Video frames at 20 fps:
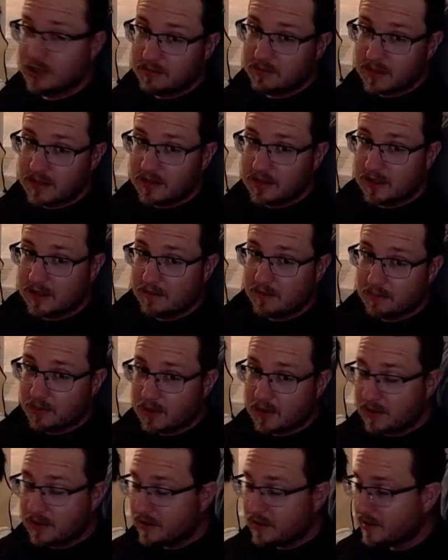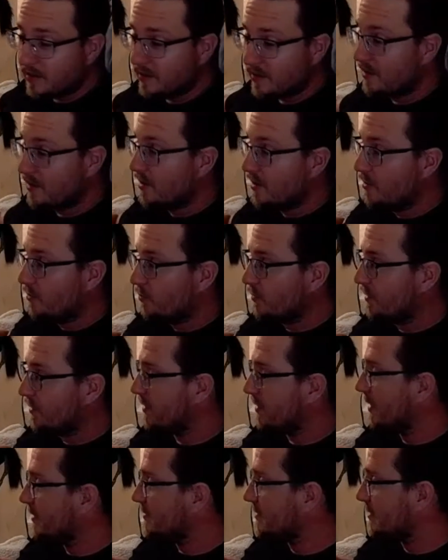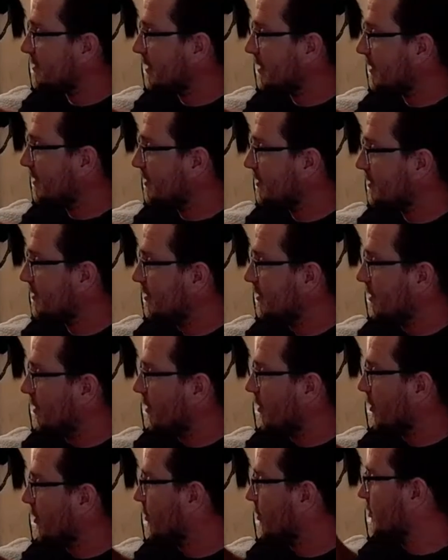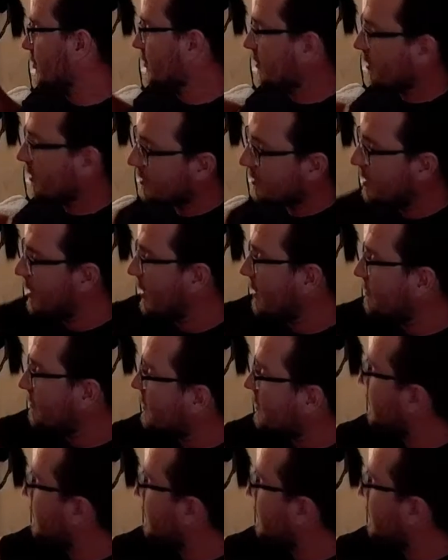missed it completely when they said, oh, you're lucky I'm a